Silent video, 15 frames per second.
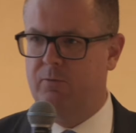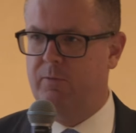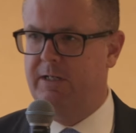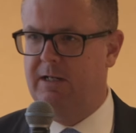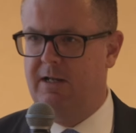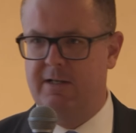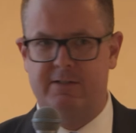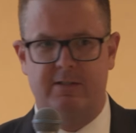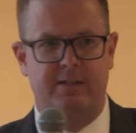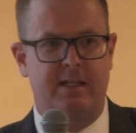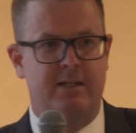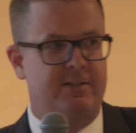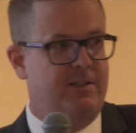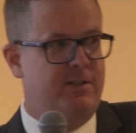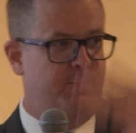you realise that
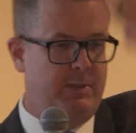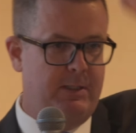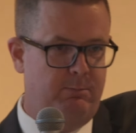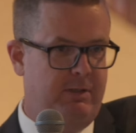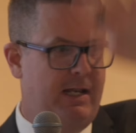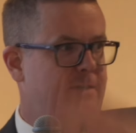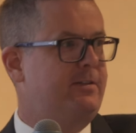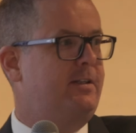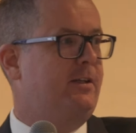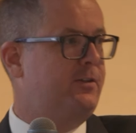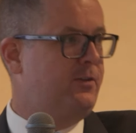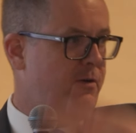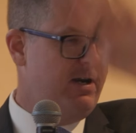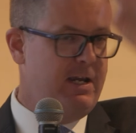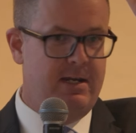there's this big plastic
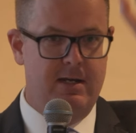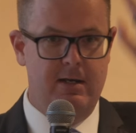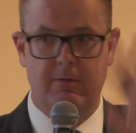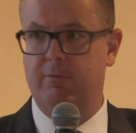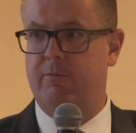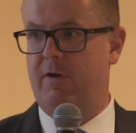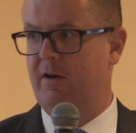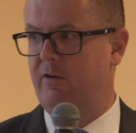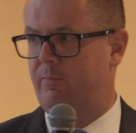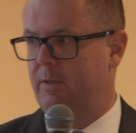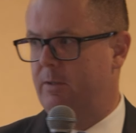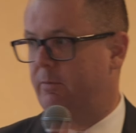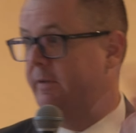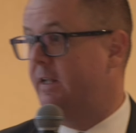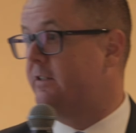screen in front of
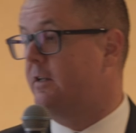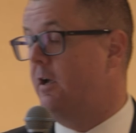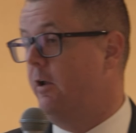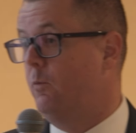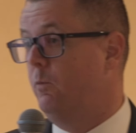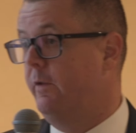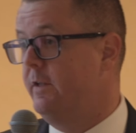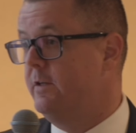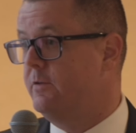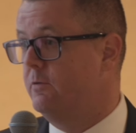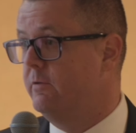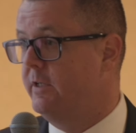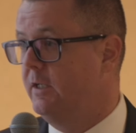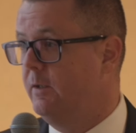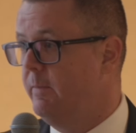people. That's kind of what they're
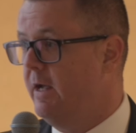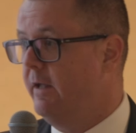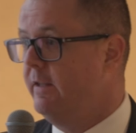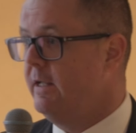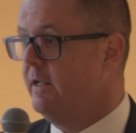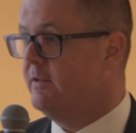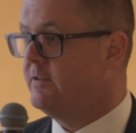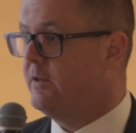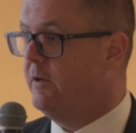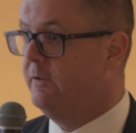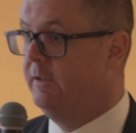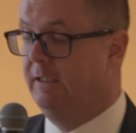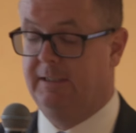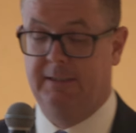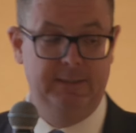talking about there.
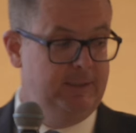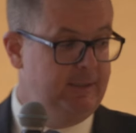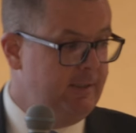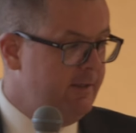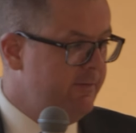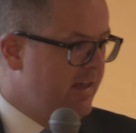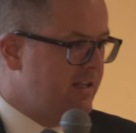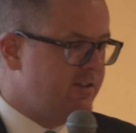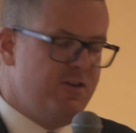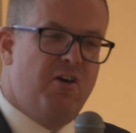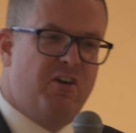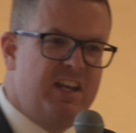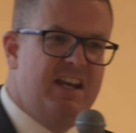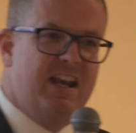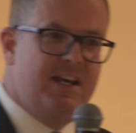So that's
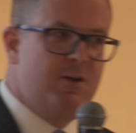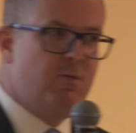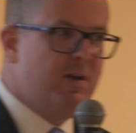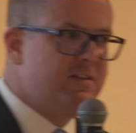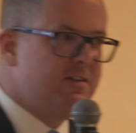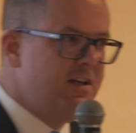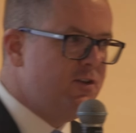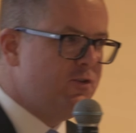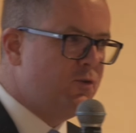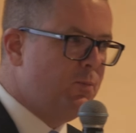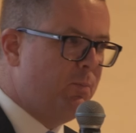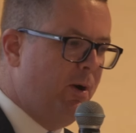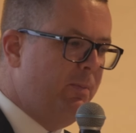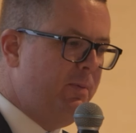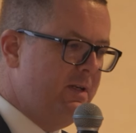not in any residential
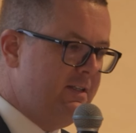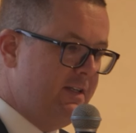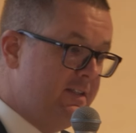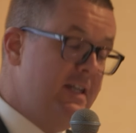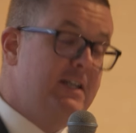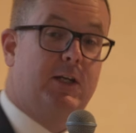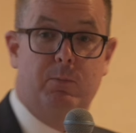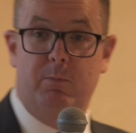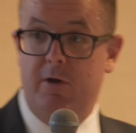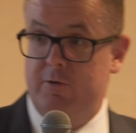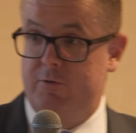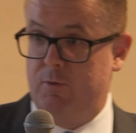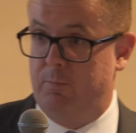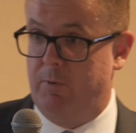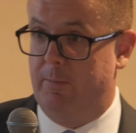properties, it's in
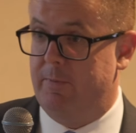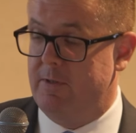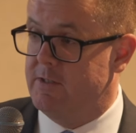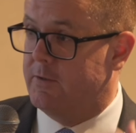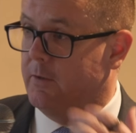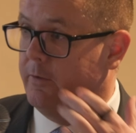commercial properties.